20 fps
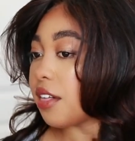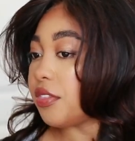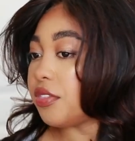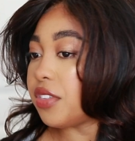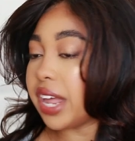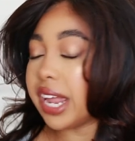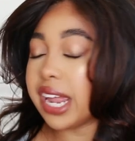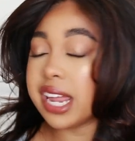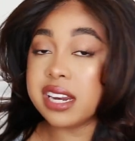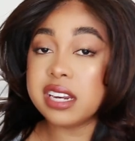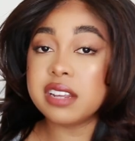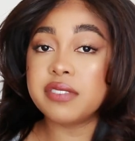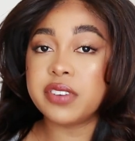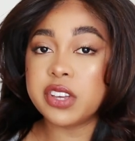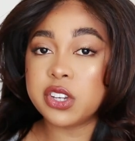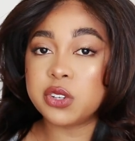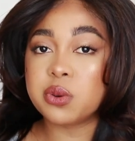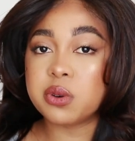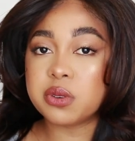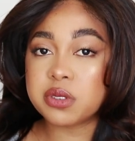The
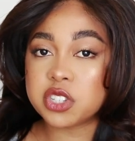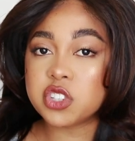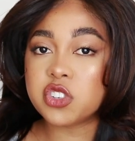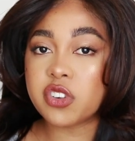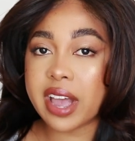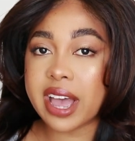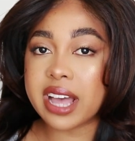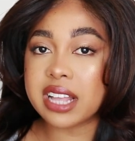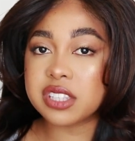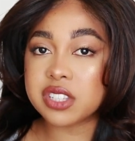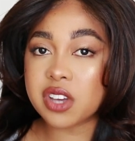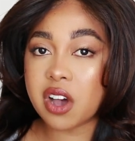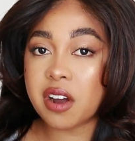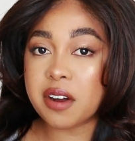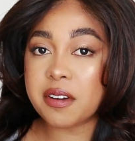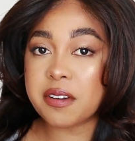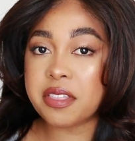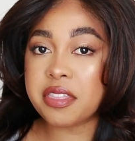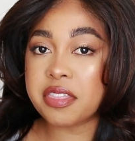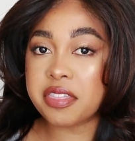individual strands
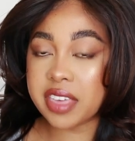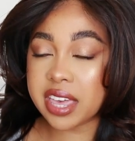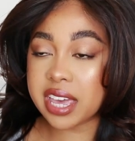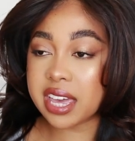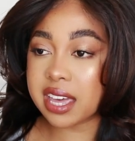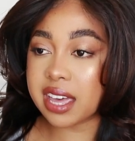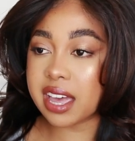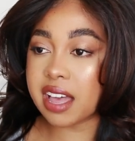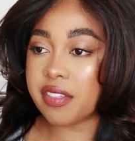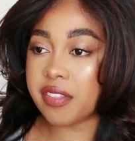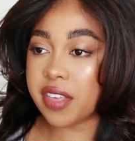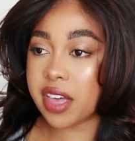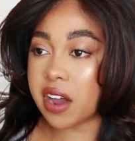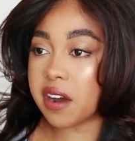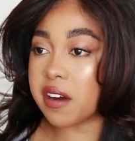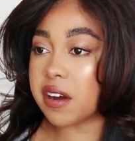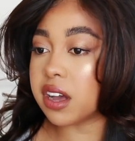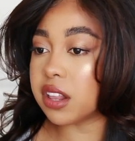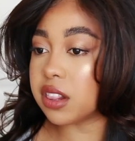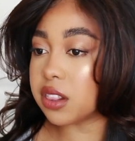are thick and they
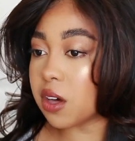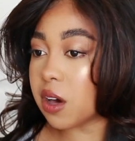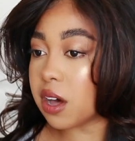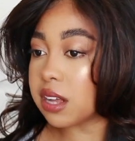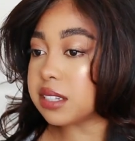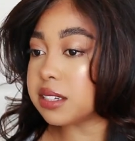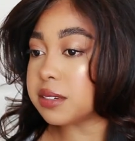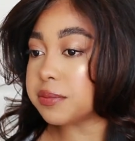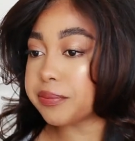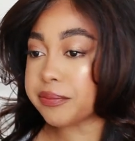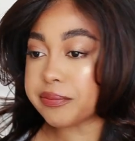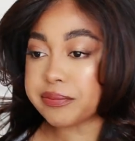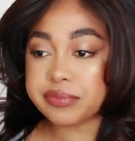are a lot.